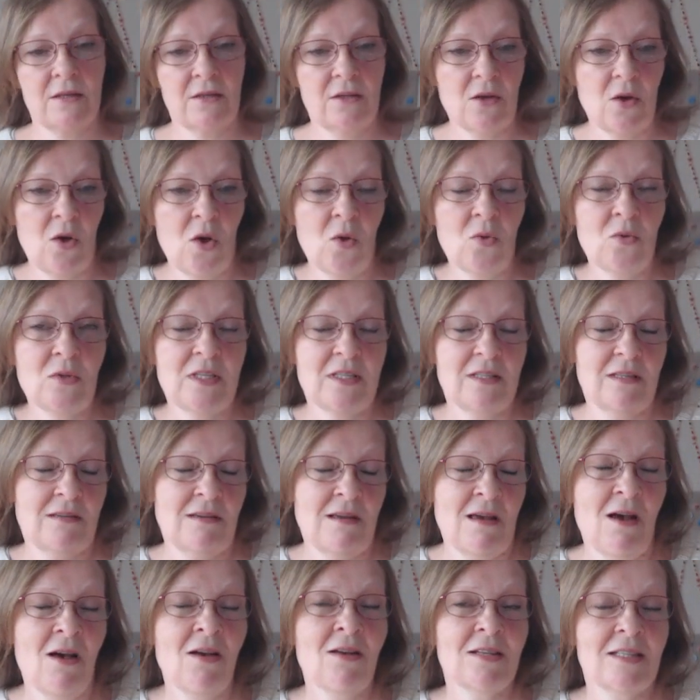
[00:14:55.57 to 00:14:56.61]
whole
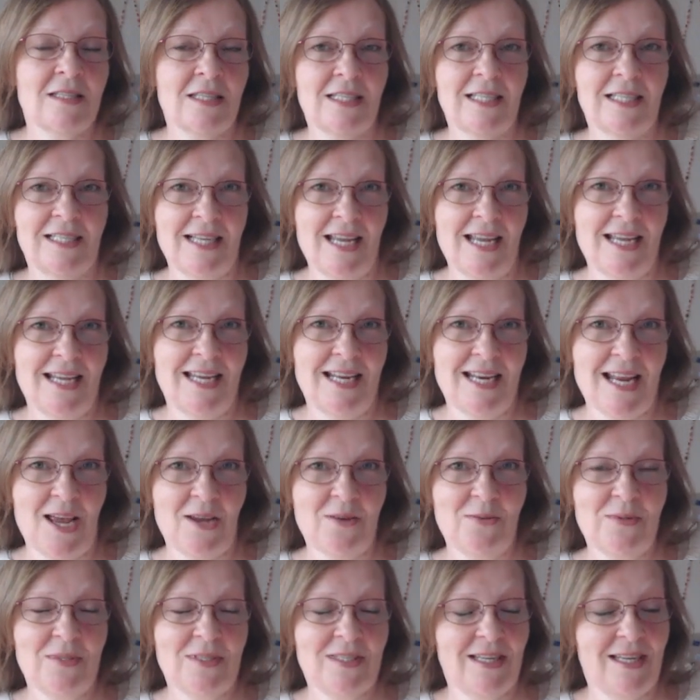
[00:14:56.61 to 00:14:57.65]
car seat's taken
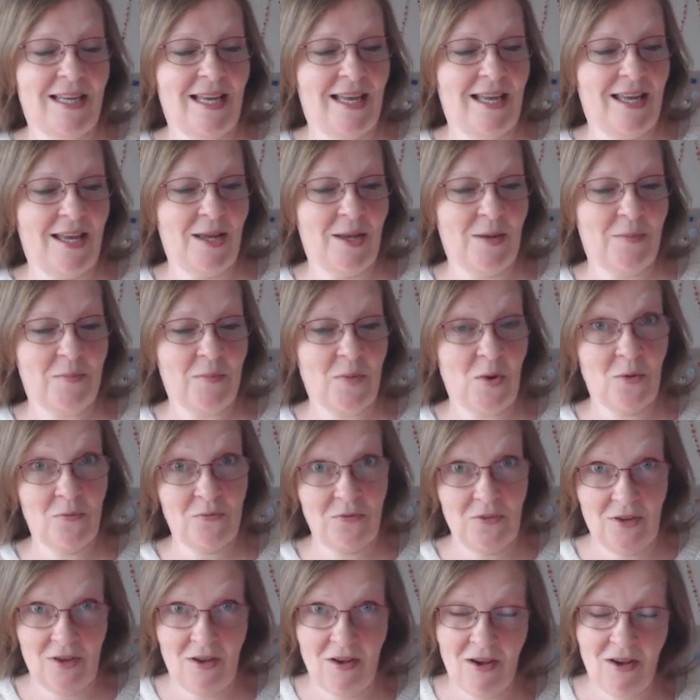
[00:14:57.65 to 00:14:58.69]
out
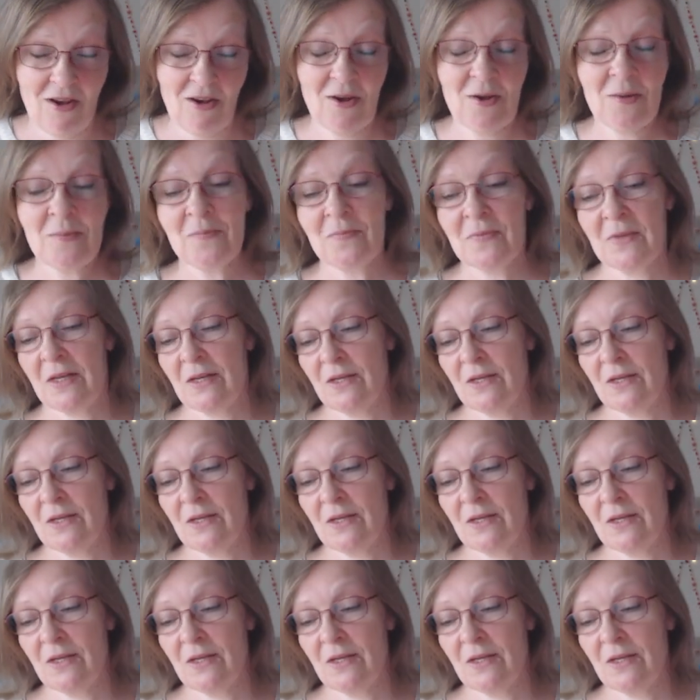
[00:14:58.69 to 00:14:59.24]
of the car.